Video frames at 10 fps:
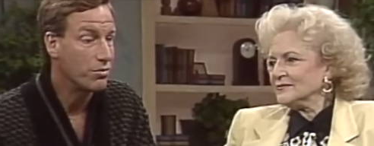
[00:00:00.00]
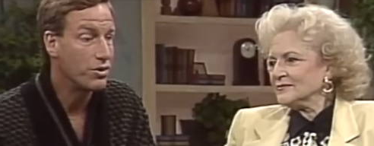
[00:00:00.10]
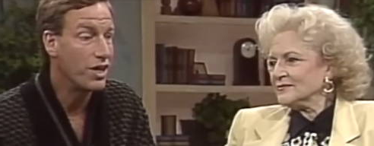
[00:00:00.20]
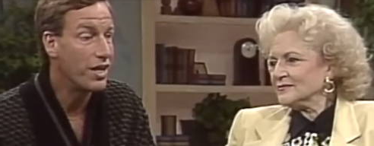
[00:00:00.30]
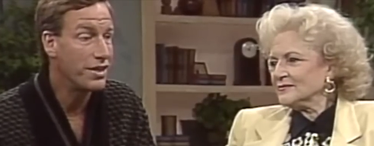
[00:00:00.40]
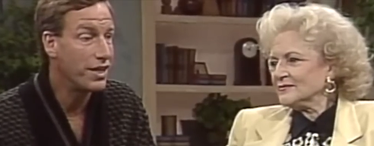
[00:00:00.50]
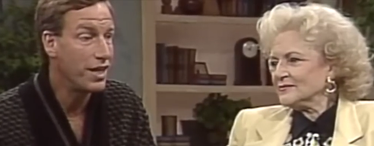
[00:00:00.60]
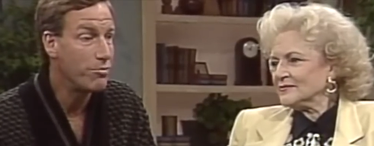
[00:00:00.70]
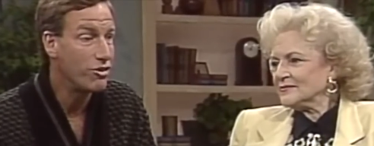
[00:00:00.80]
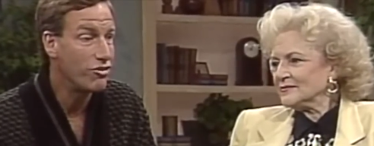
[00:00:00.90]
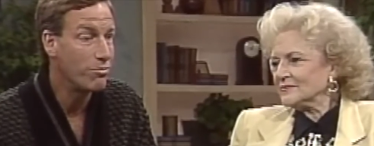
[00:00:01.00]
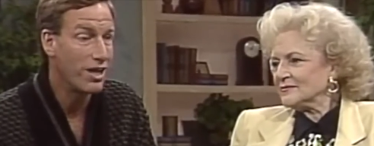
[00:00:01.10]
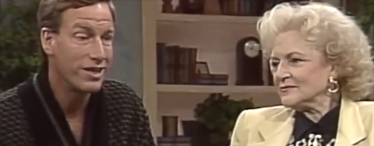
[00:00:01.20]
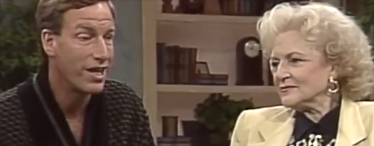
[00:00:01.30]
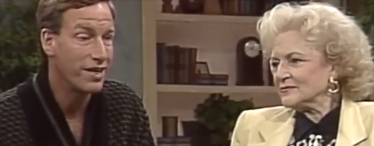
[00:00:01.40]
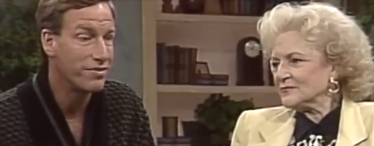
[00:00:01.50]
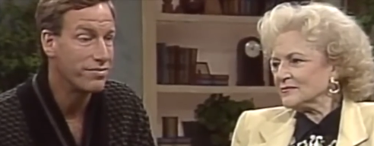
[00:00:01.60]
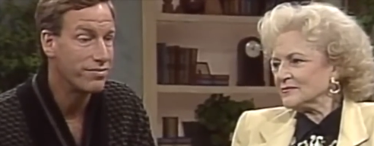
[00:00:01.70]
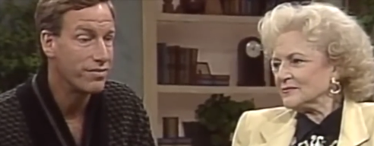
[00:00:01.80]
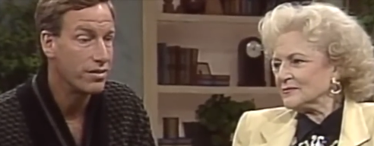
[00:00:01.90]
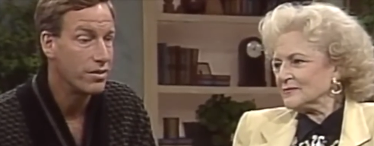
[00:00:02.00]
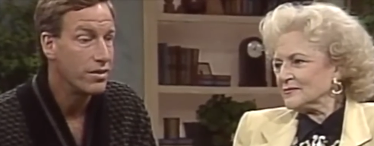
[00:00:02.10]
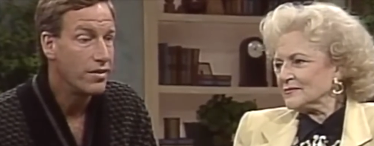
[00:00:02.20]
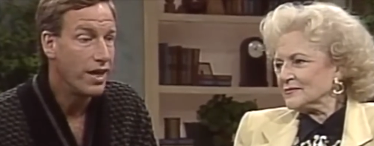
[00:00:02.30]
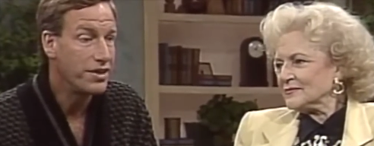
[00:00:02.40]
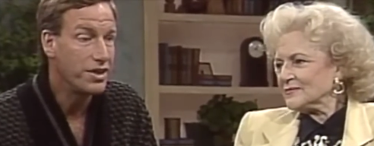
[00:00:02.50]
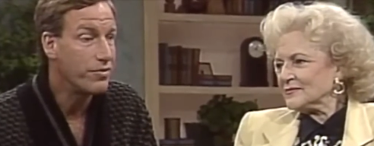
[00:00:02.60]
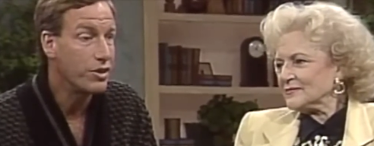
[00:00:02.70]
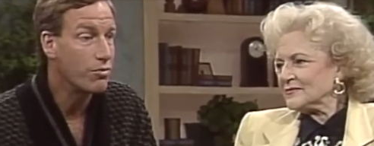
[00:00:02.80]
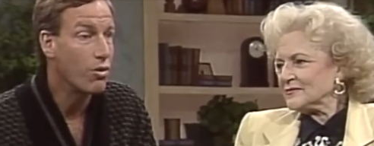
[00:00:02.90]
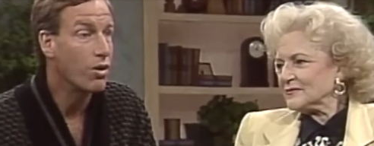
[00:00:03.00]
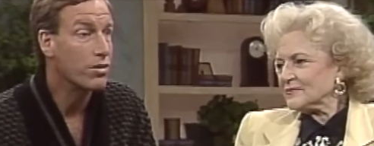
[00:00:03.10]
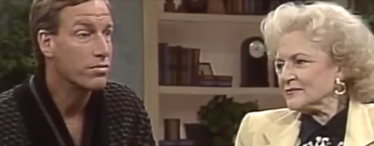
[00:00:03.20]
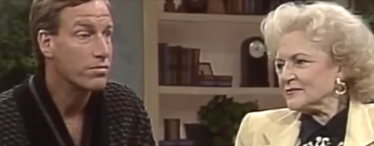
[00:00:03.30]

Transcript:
Speaker 1: When Dinah came into my life, I did everything wrong.